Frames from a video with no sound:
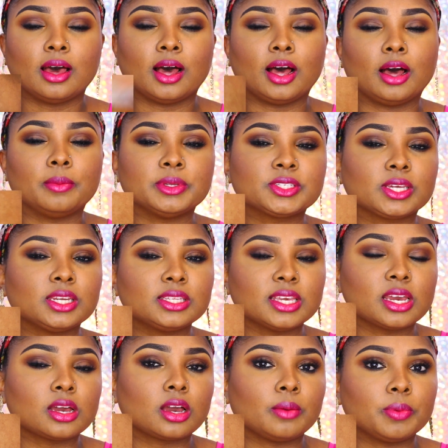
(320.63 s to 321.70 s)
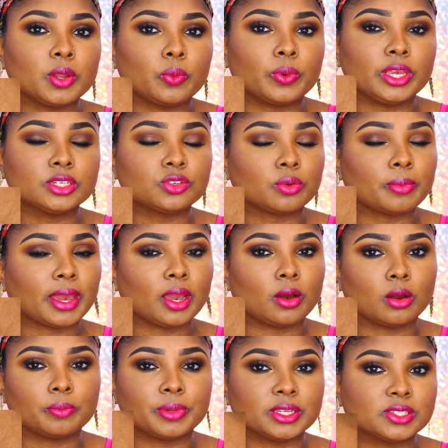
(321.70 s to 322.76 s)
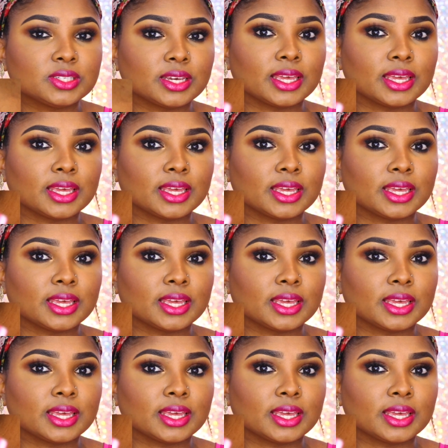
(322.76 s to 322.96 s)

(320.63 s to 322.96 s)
Um, it's gonna going to take a couple of weeks for my armpits to